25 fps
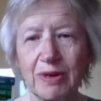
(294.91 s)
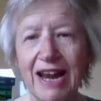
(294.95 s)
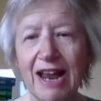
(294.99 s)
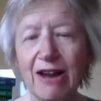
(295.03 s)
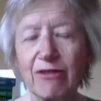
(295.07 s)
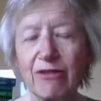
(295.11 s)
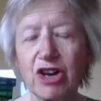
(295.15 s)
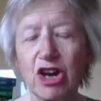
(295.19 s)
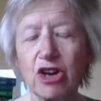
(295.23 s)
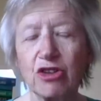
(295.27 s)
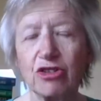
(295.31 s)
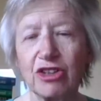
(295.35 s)
We
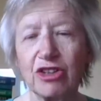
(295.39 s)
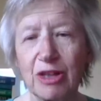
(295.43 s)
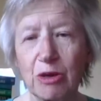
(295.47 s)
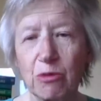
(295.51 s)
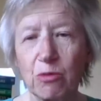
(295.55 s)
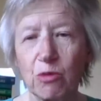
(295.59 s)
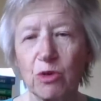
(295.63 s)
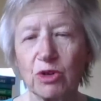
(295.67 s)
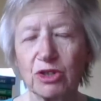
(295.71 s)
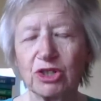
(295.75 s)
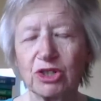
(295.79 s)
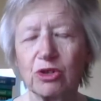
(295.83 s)
now know that
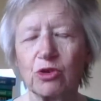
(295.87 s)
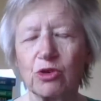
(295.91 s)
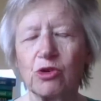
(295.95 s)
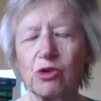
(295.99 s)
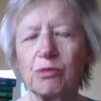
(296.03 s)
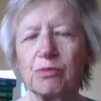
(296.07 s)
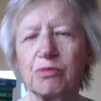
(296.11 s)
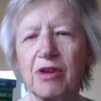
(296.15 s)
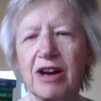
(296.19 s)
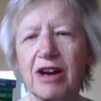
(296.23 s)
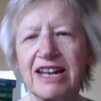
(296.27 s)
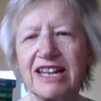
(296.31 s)
there was
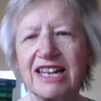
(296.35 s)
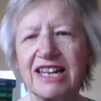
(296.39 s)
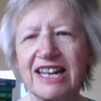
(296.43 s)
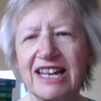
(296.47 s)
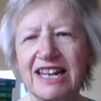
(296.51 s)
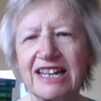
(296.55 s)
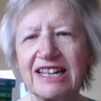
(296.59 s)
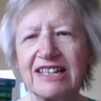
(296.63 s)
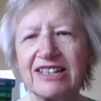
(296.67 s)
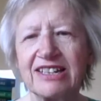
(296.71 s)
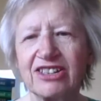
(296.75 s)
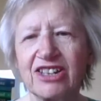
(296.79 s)
law
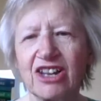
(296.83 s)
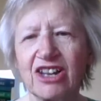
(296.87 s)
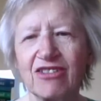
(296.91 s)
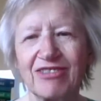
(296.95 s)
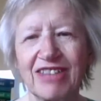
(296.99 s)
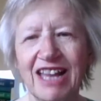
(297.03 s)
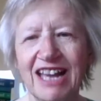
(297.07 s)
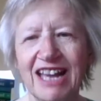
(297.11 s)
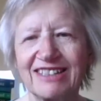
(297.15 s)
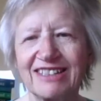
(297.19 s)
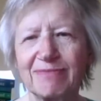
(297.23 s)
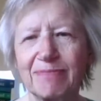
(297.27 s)
breaking, so
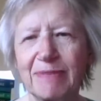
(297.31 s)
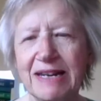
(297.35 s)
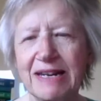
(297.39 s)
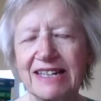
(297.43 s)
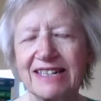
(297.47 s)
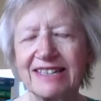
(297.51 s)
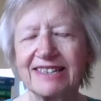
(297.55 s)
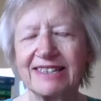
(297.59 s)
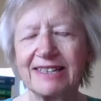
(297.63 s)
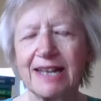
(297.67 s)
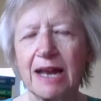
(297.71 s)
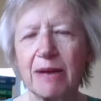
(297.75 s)
that's
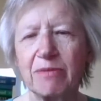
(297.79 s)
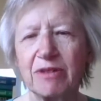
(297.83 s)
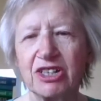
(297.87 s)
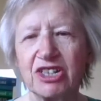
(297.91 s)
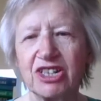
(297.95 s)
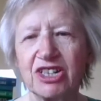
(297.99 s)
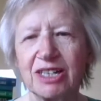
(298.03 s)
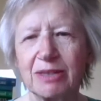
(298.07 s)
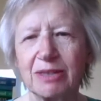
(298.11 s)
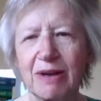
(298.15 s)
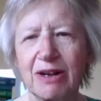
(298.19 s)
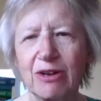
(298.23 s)
been
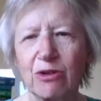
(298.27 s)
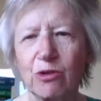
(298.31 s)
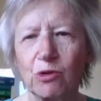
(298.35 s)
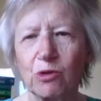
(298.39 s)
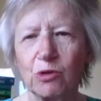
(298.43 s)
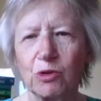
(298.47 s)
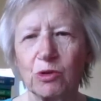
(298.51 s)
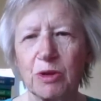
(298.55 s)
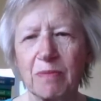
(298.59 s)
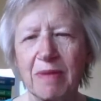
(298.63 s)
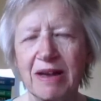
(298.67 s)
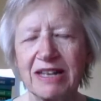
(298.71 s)
established. That's about
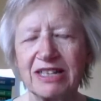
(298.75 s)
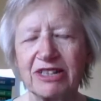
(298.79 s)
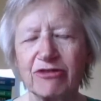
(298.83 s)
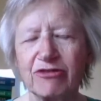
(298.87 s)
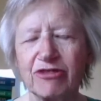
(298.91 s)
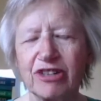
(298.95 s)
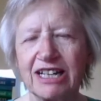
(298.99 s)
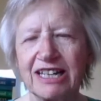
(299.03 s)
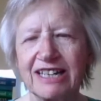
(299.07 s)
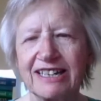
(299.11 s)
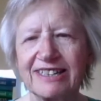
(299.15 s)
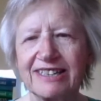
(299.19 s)
all the
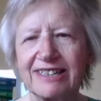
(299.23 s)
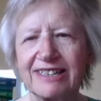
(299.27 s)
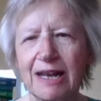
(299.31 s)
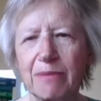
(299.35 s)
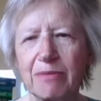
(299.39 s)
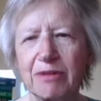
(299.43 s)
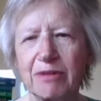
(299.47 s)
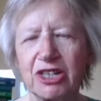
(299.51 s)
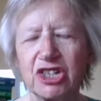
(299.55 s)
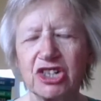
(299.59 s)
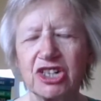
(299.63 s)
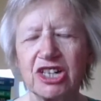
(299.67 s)
have really
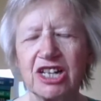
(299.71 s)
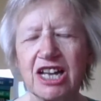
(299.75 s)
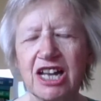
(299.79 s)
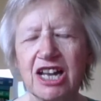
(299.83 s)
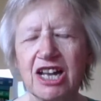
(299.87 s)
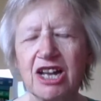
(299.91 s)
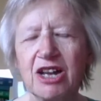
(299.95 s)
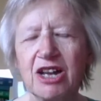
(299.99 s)
established.